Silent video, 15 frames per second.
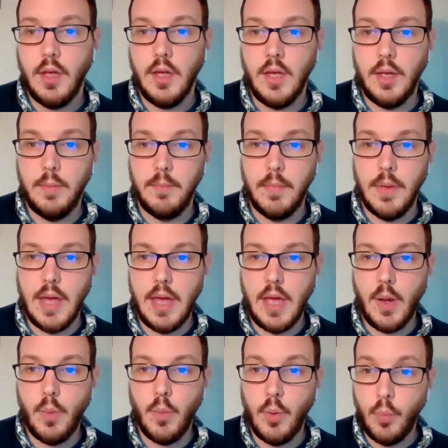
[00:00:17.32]

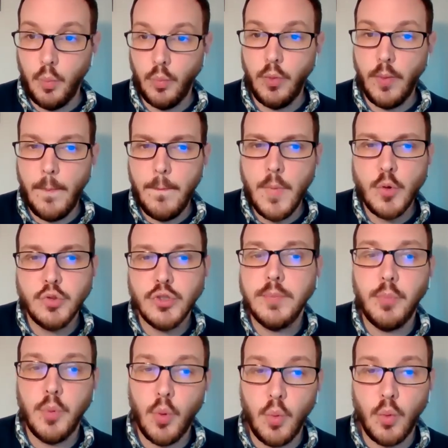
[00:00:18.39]
Well, the most
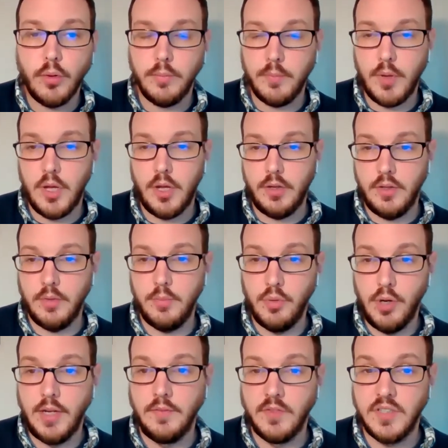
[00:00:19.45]
important part of the
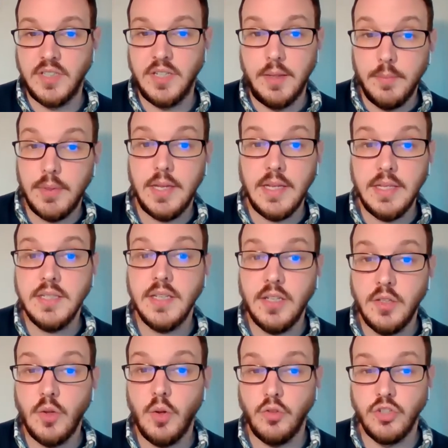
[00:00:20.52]
brain for sleep is an
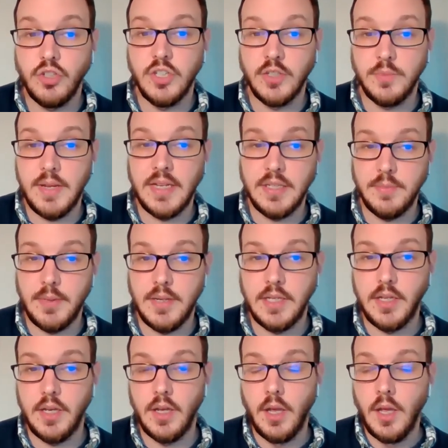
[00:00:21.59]
endogenous
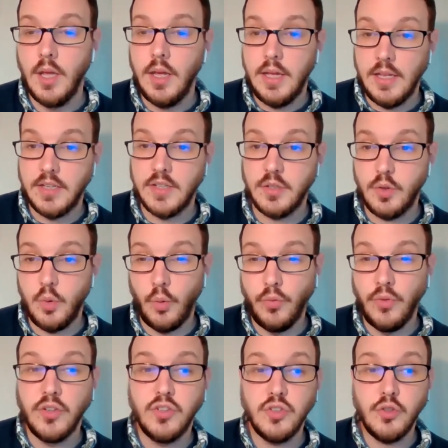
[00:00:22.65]
pacemaker. It's
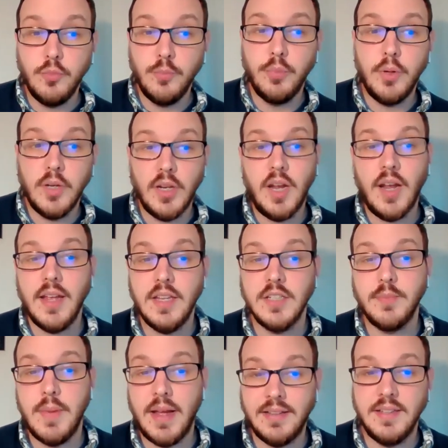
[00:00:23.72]
called the
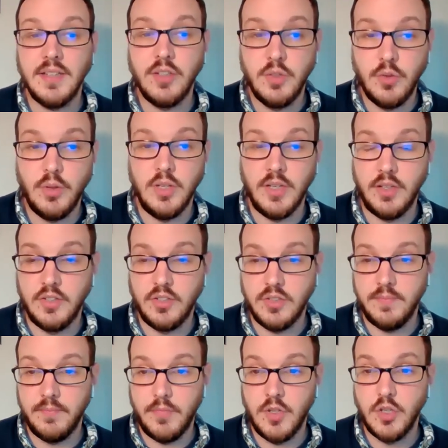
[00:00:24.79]
suprachiasmatic
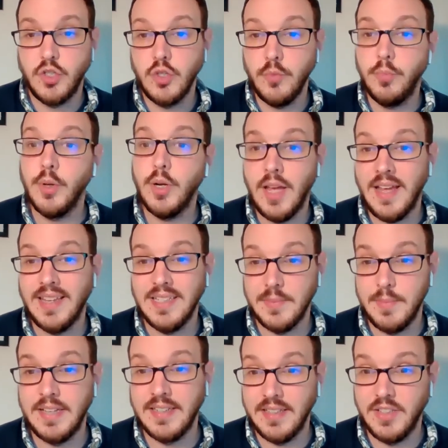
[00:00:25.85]
nucleus.
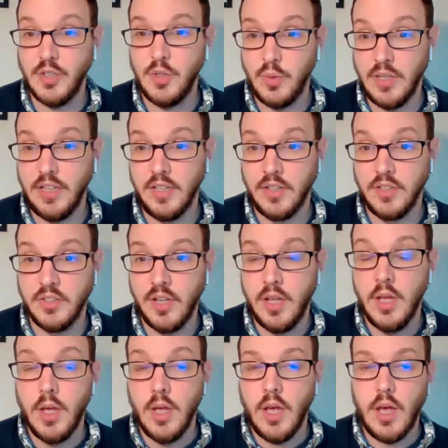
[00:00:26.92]
Suprachiasmatic nucleus.
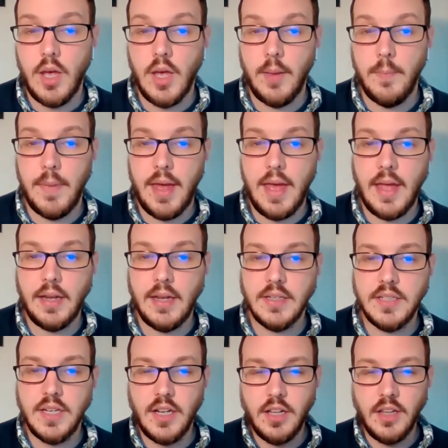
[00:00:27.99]
And
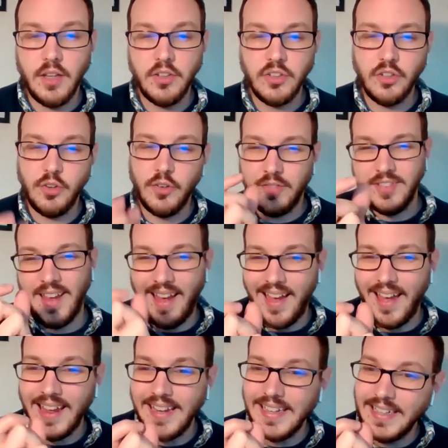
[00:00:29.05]
it's a cluster of
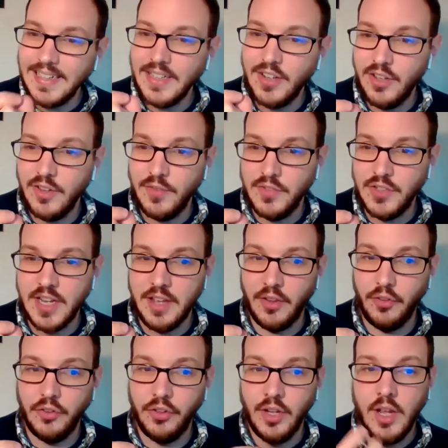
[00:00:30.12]
tiny nerve
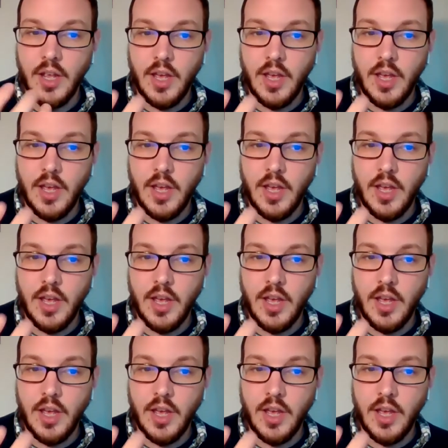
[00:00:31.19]
cells